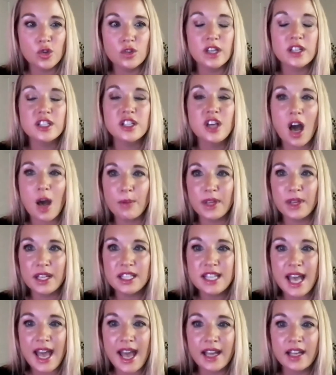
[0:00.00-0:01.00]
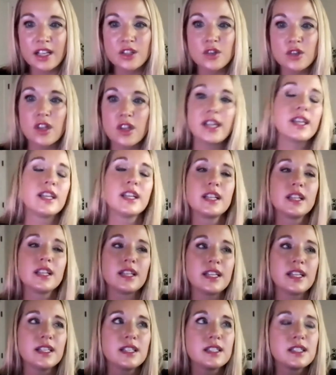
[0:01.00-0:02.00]
a topic tag so they can at
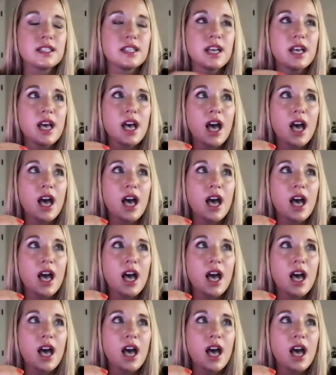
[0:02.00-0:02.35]
least,